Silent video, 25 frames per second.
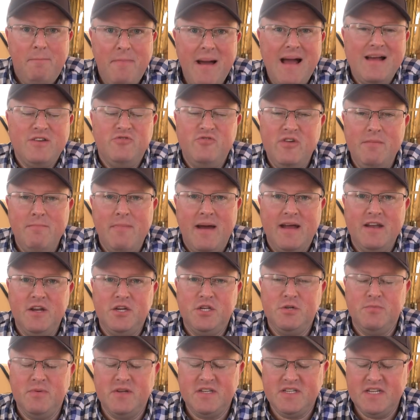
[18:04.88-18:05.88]
a battery
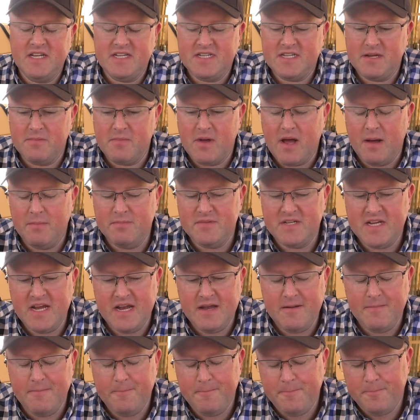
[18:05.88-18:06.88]
management system comes
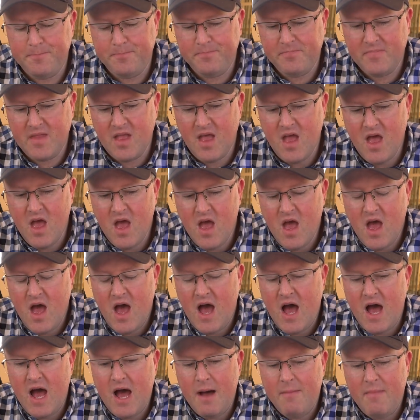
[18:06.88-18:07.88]
in.
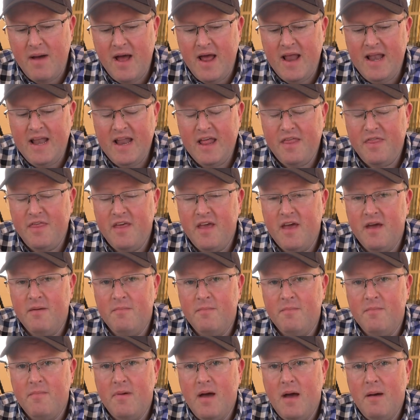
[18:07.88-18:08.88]
Um, a
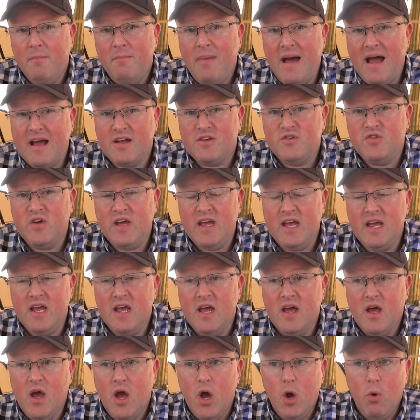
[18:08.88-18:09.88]
lithium battery
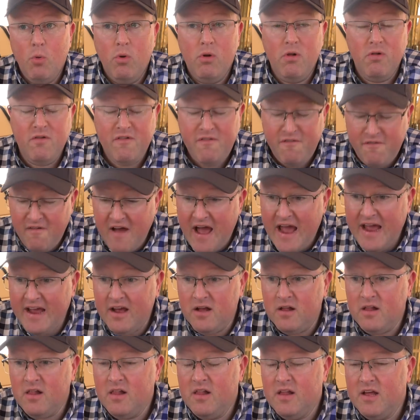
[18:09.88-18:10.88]
will
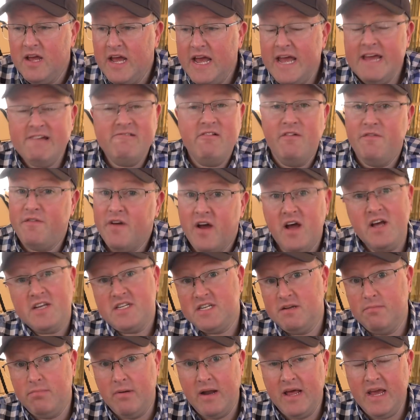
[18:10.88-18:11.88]
fail
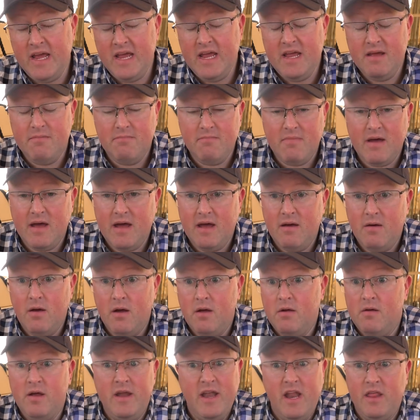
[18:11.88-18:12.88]
irreversibly,
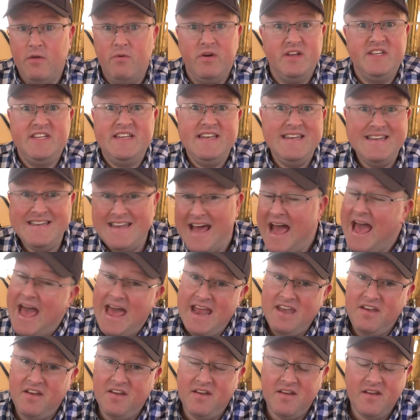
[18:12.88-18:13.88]
in other words,
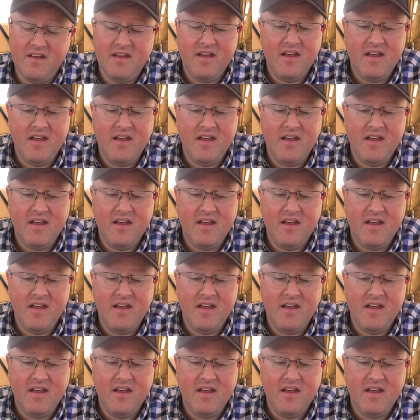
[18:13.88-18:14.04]
dead,